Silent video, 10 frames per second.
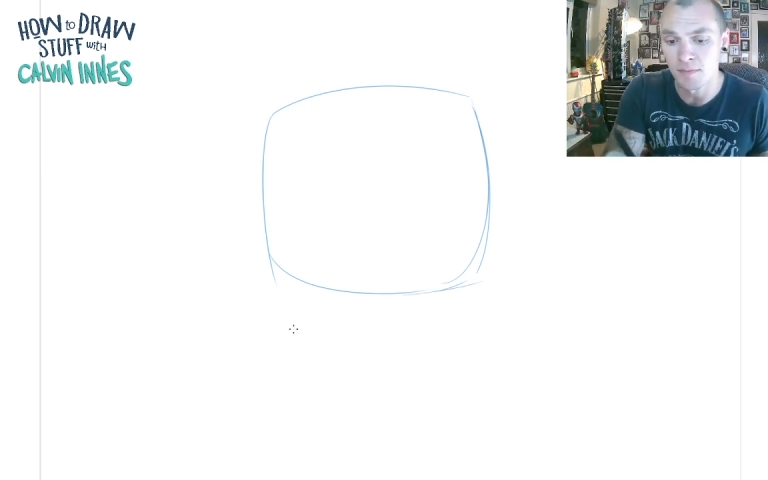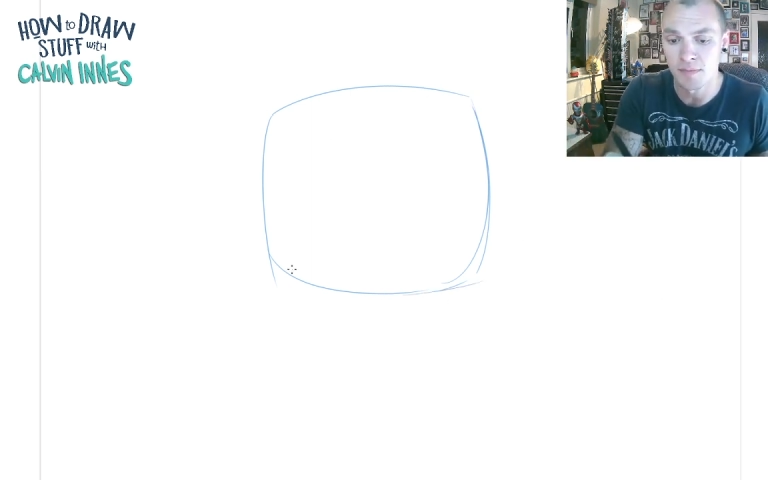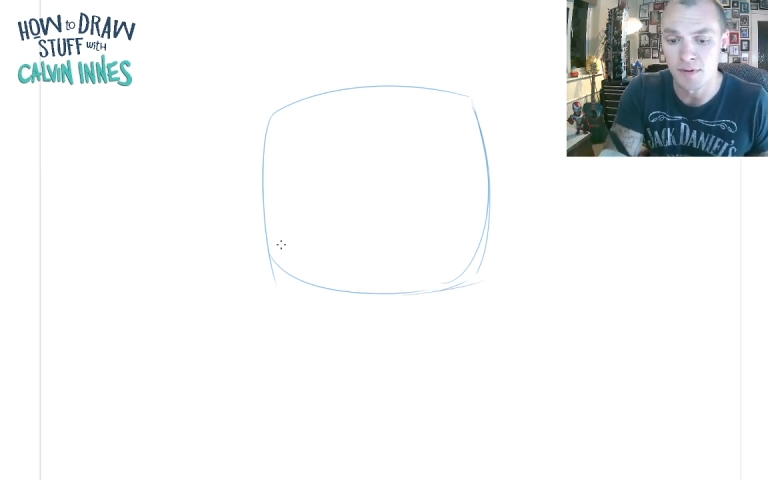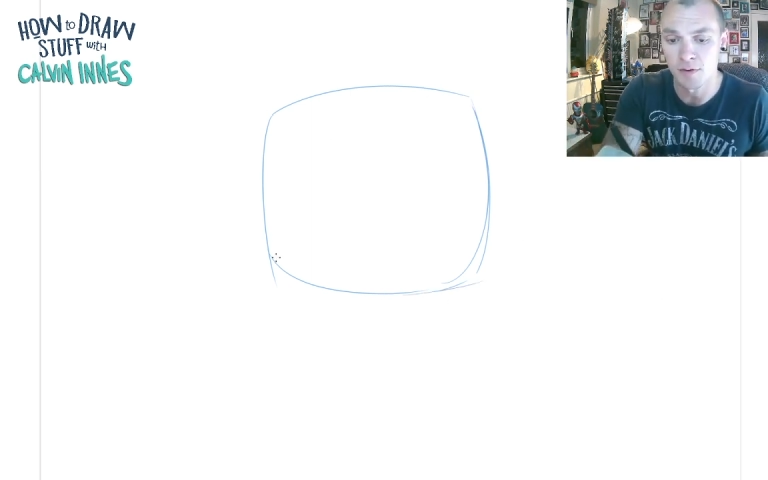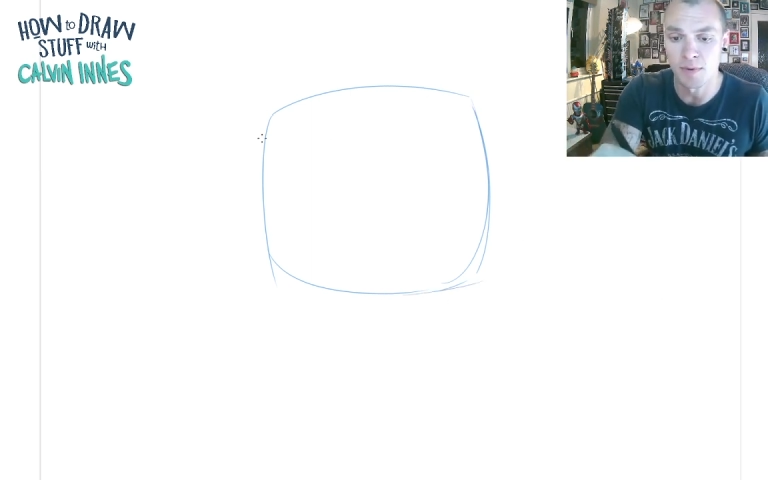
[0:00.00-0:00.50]

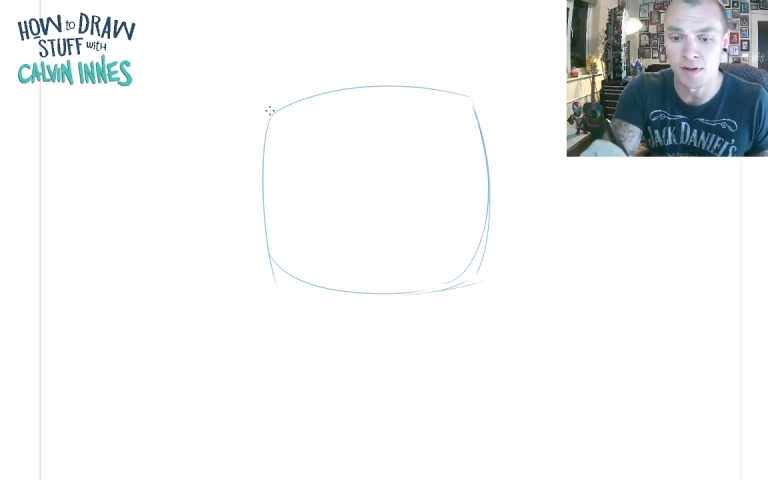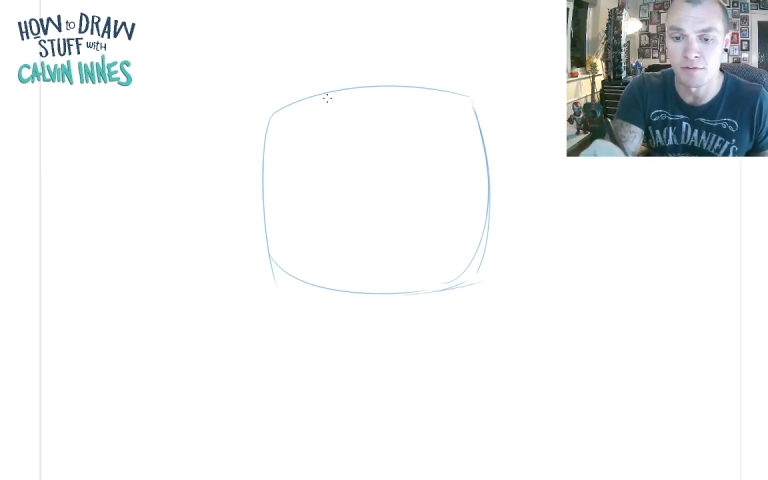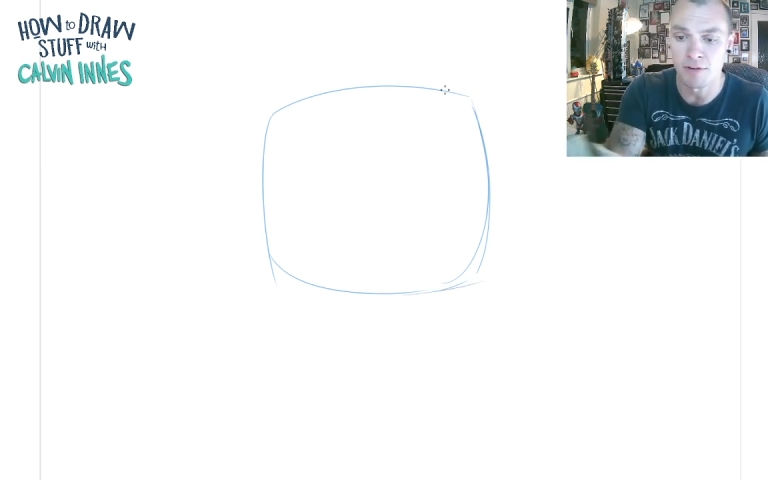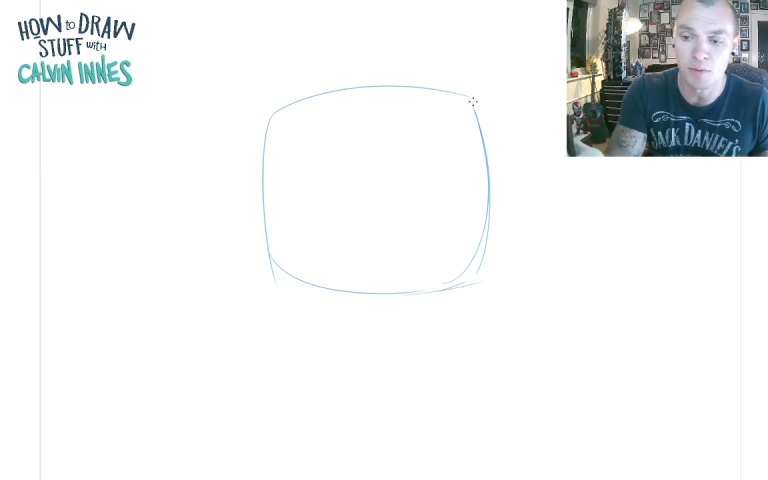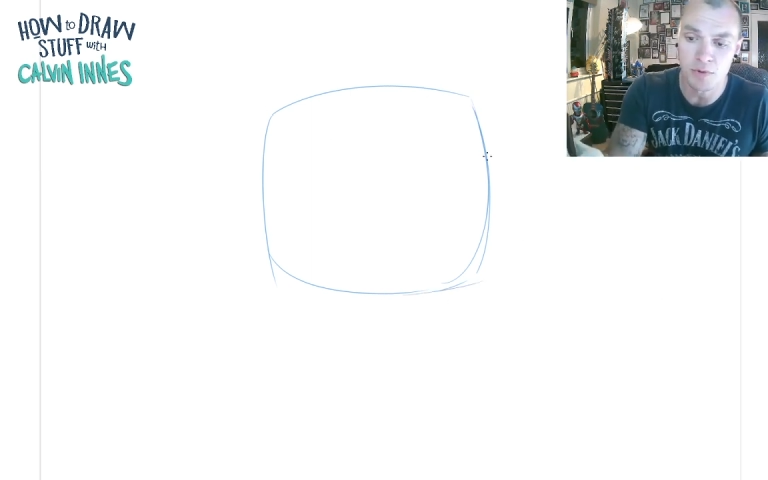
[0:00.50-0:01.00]
that's being
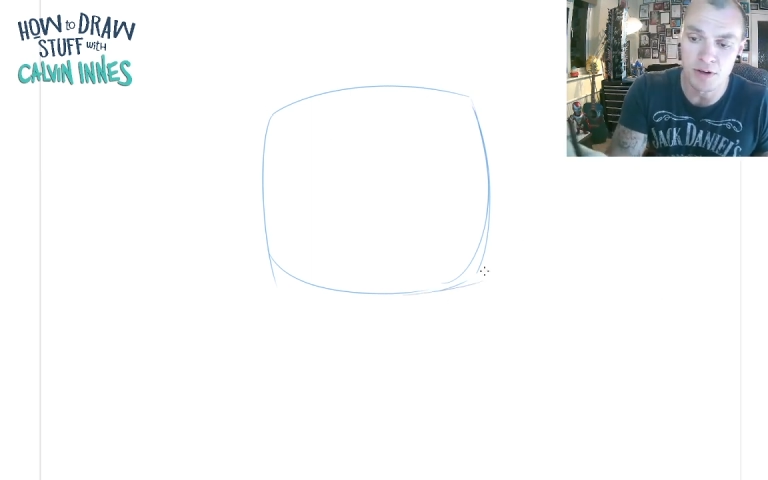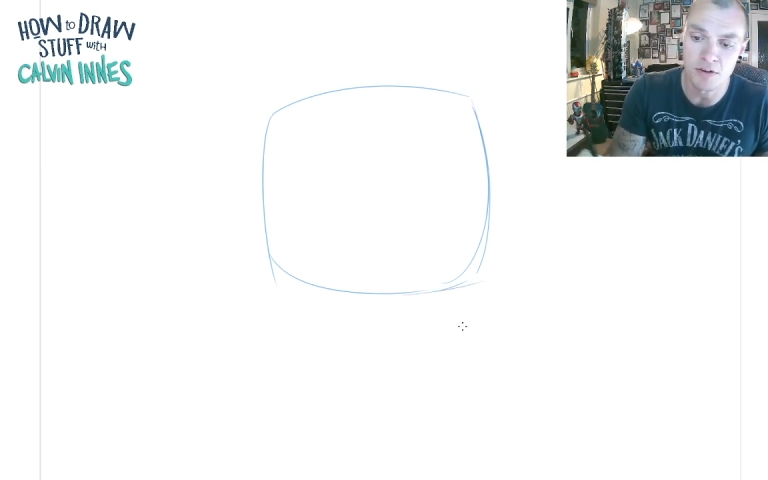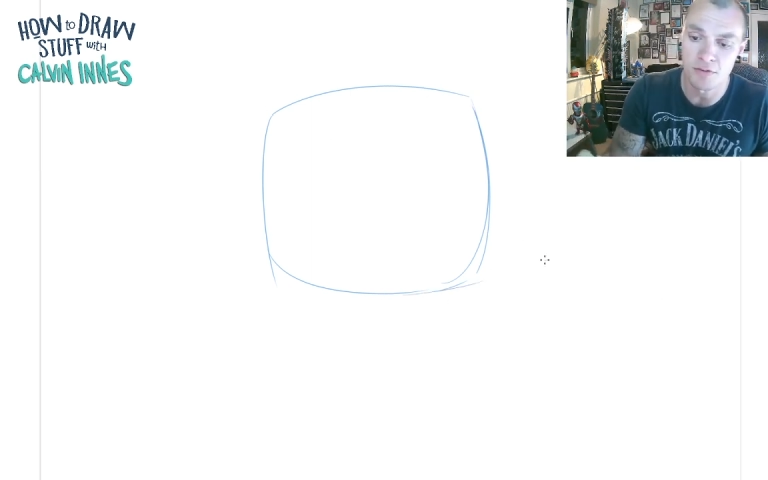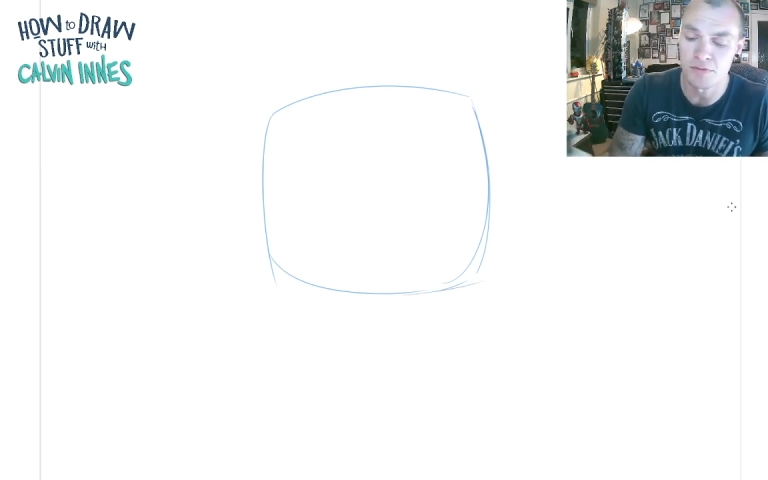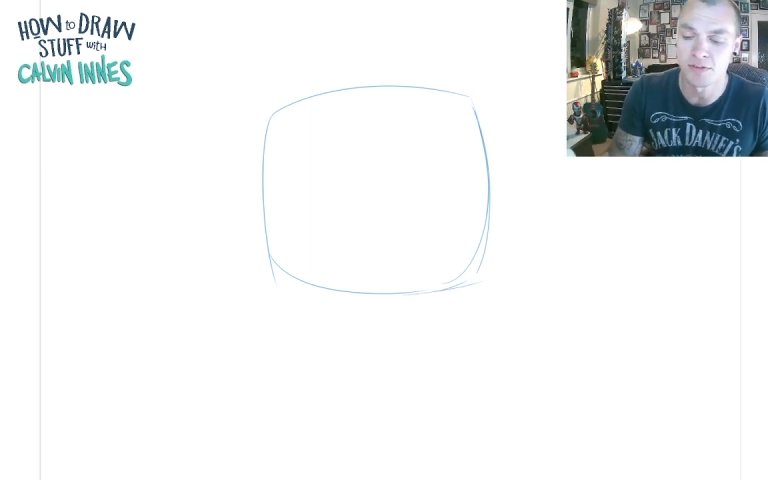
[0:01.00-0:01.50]
rounded off